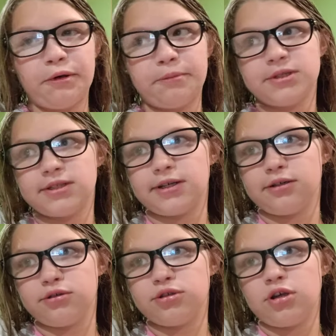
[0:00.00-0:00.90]

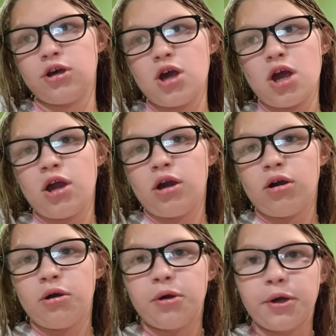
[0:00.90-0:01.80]
upstairs,
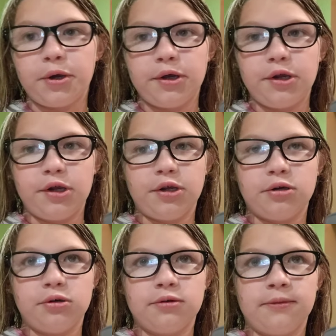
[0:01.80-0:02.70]

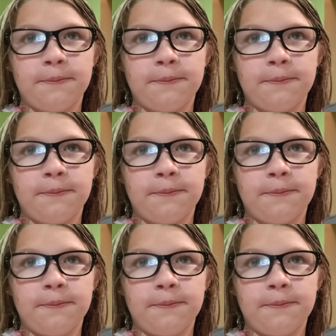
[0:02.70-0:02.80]
and